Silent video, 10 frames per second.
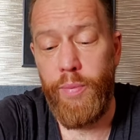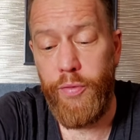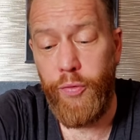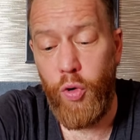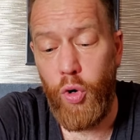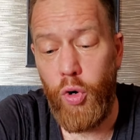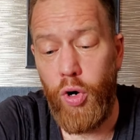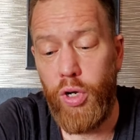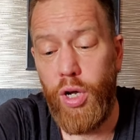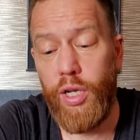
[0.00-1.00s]

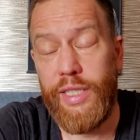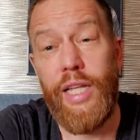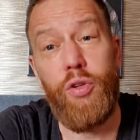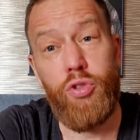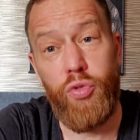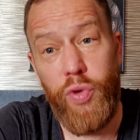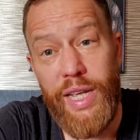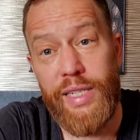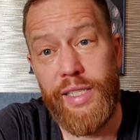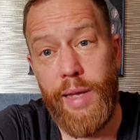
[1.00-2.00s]
before uh, Daniel
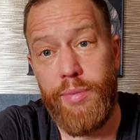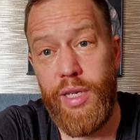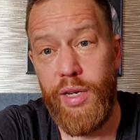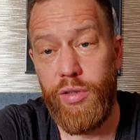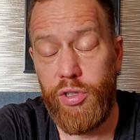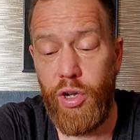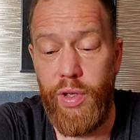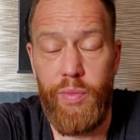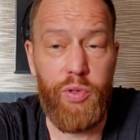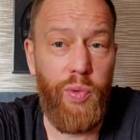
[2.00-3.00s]
Zorrilla stepped in, so
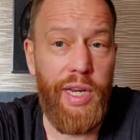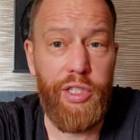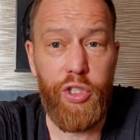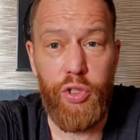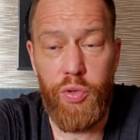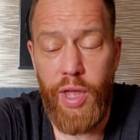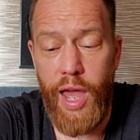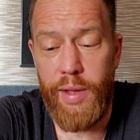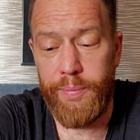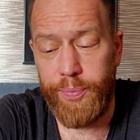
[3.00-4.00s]
he was willing to do
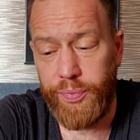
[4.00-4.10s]
that